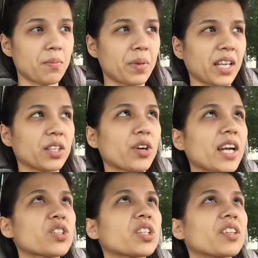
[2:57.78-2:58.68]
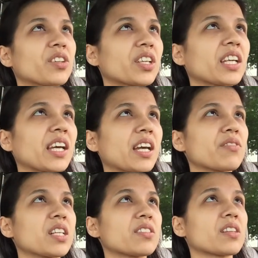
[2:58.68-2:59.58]
But you're actually looking at
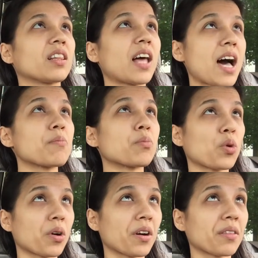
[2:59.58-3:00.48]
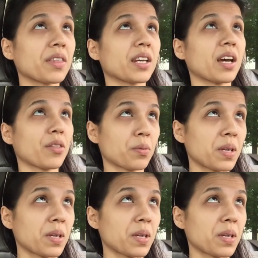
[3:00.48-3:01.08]
evidence a lot more than other